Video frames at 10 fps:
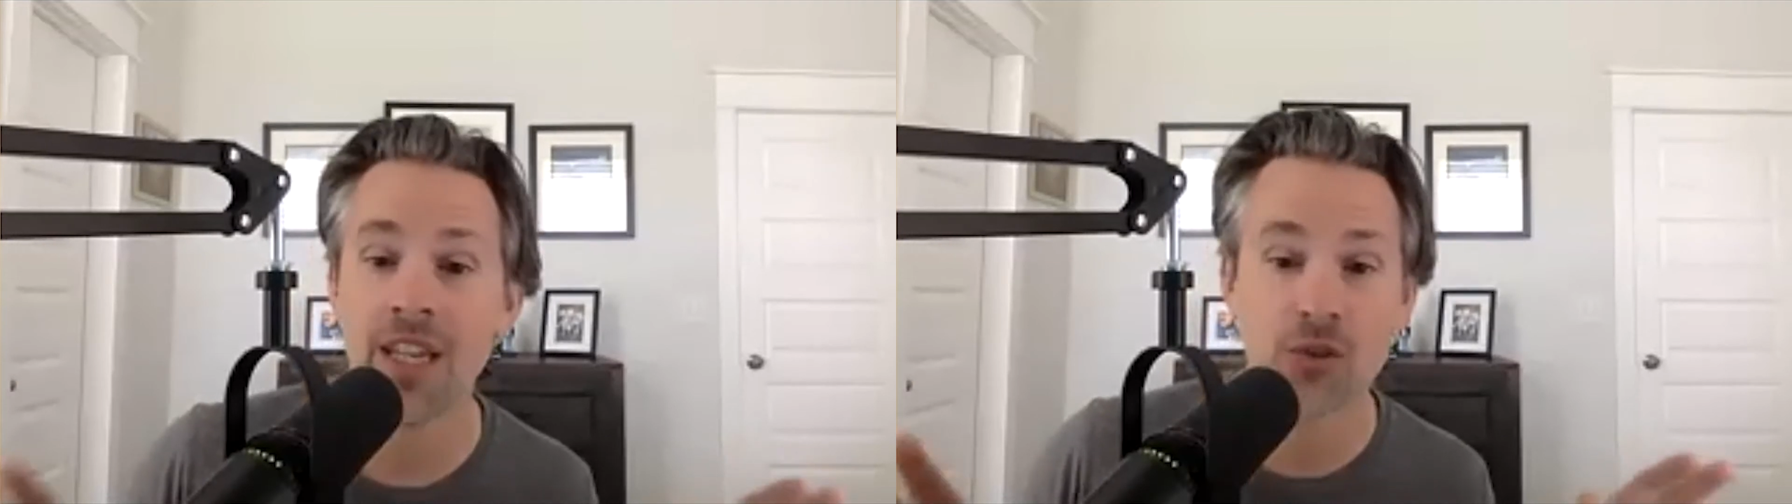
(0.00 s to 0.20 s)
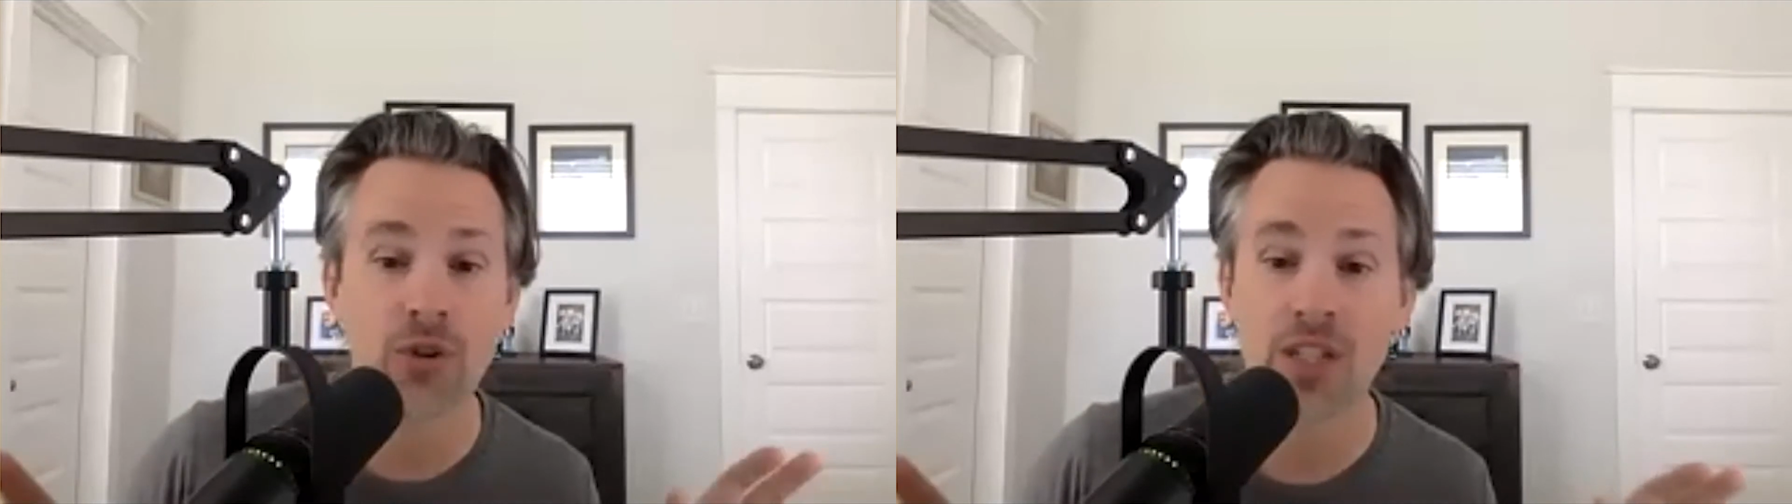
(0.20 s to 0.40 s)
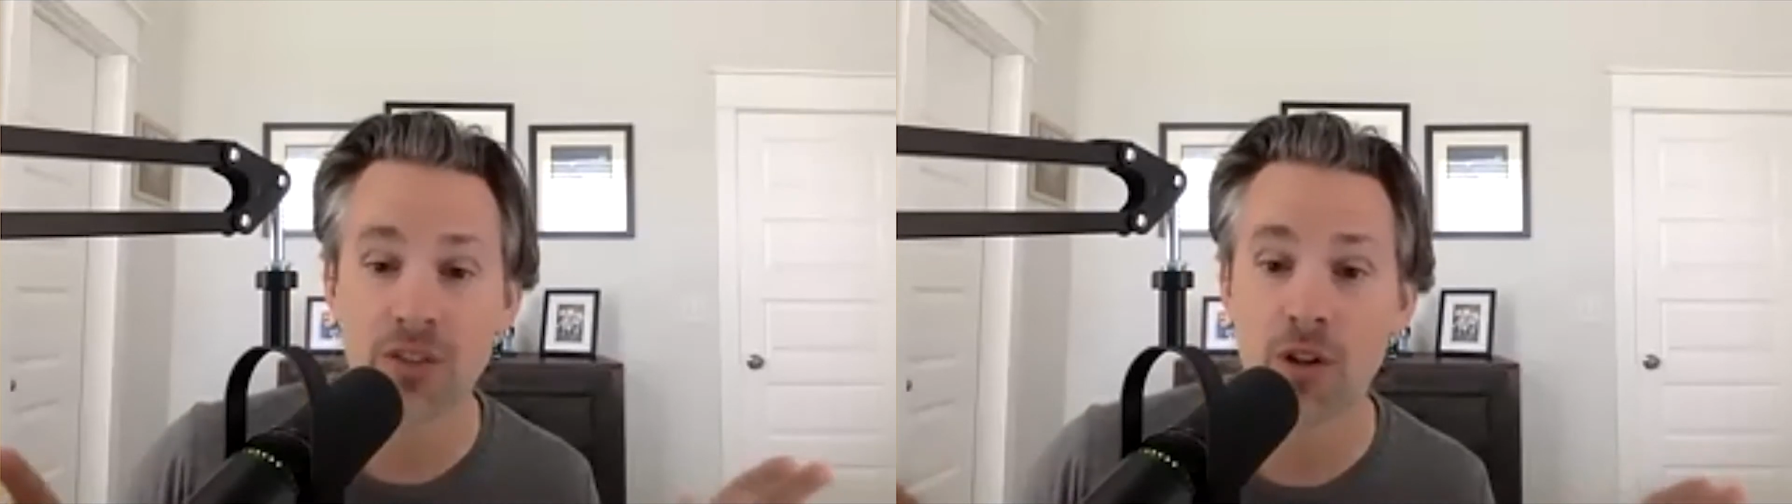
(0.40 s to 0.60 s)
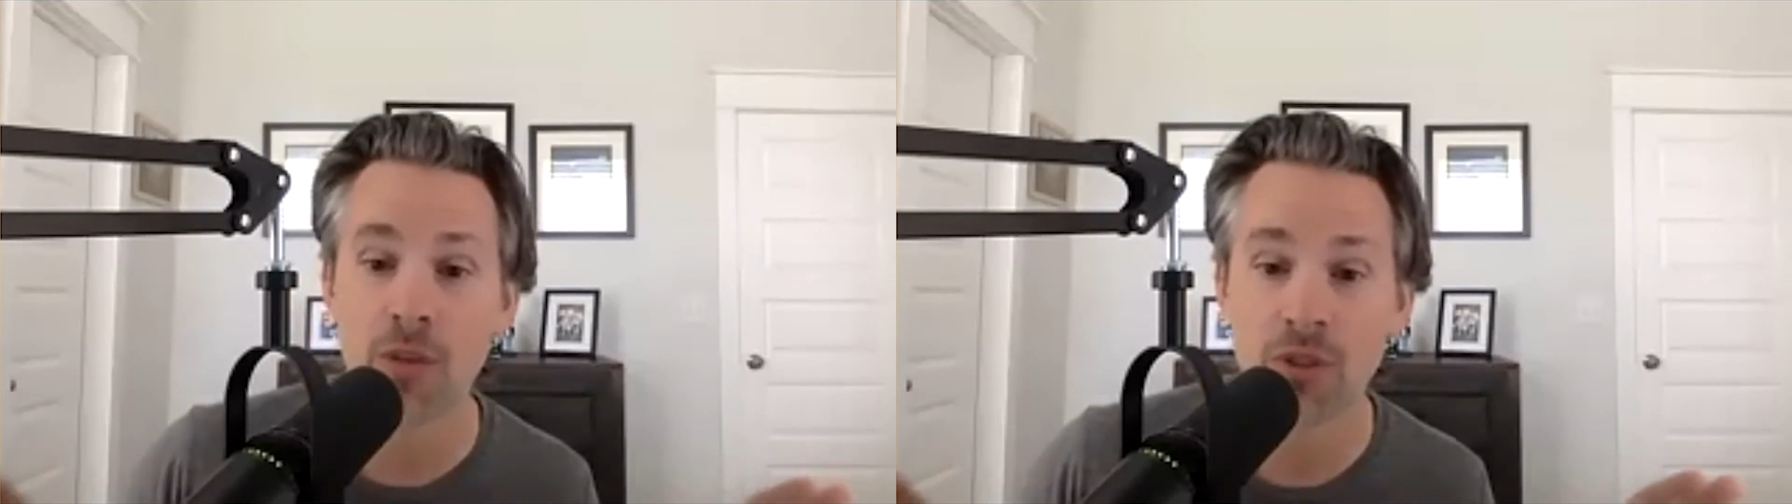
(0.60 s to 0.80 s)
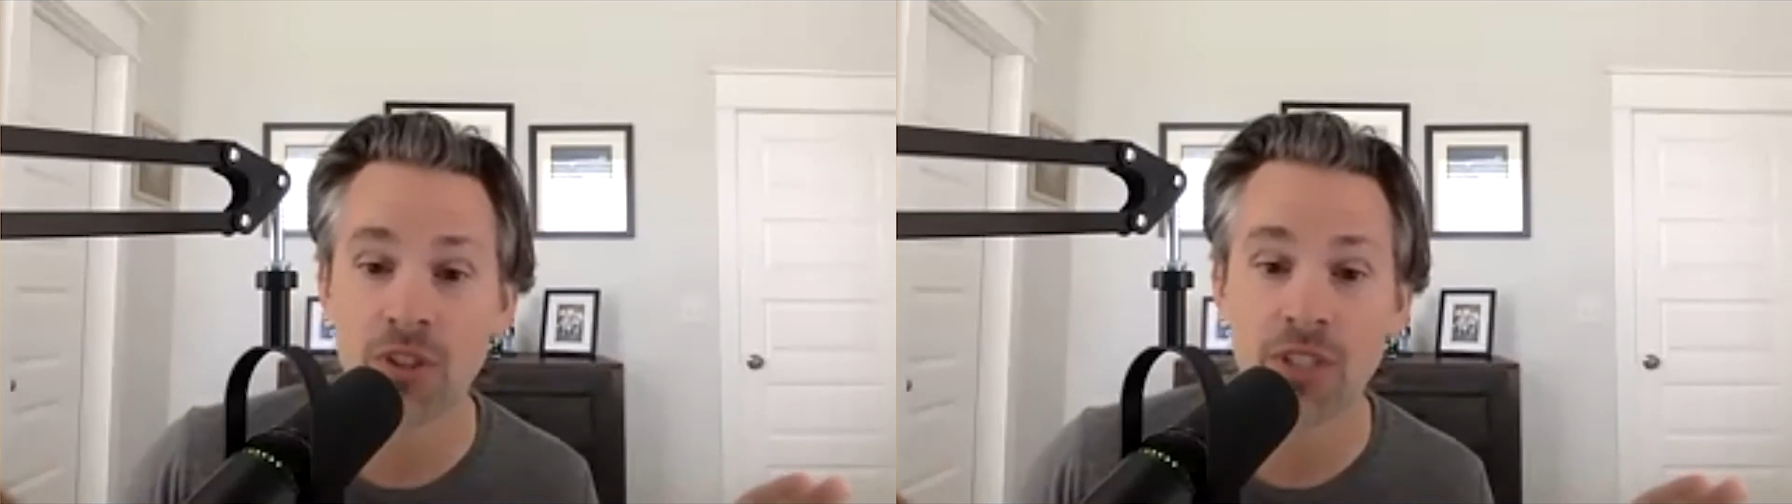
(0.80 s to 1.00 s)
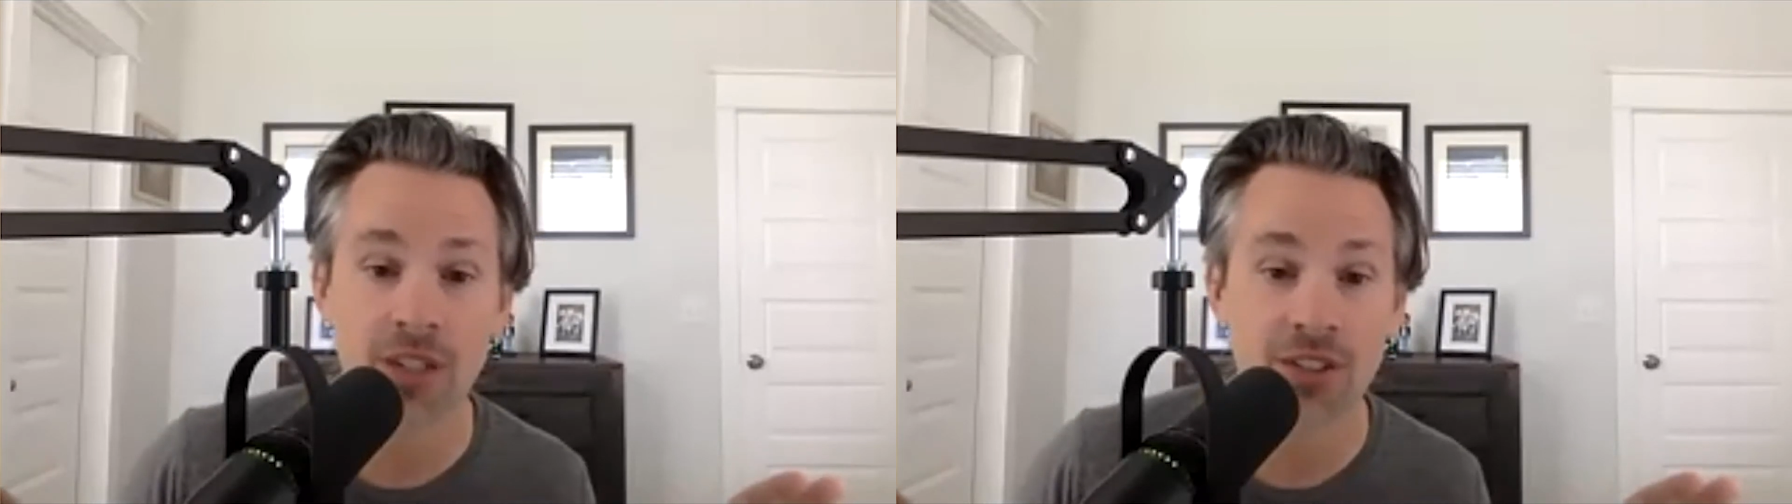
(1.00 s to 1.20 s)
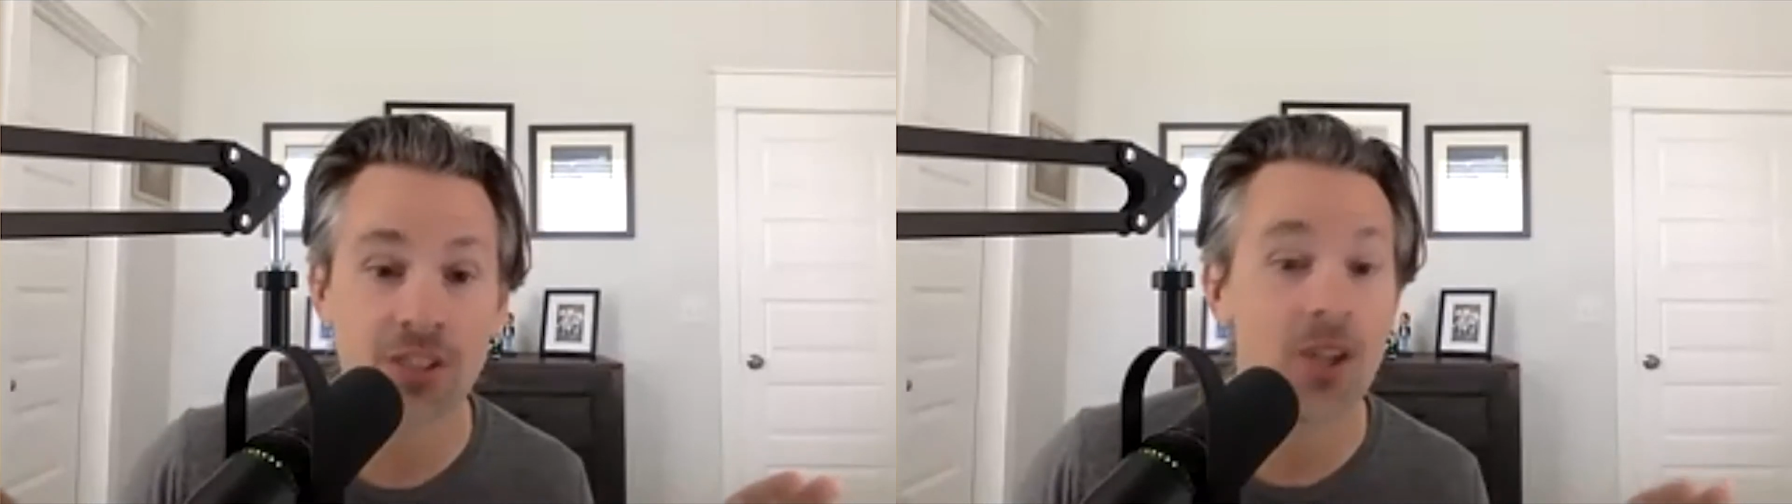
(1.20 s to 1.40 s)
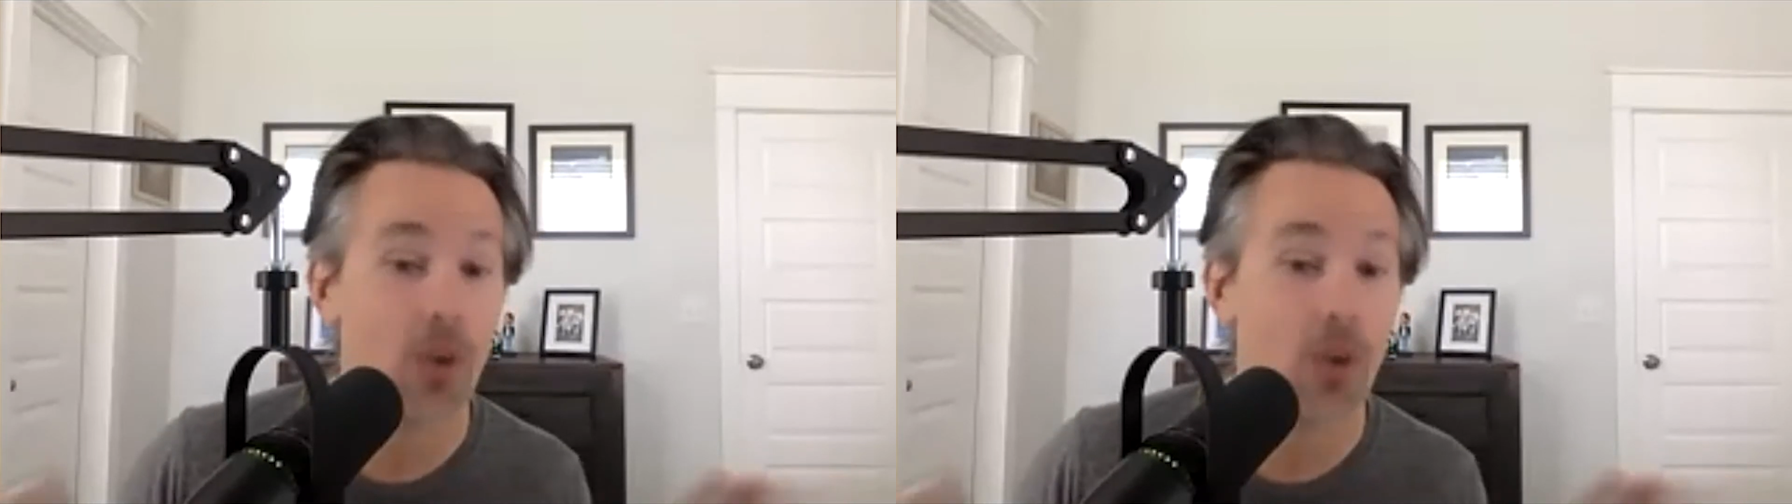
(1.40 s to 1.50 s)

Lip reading: transferable skills.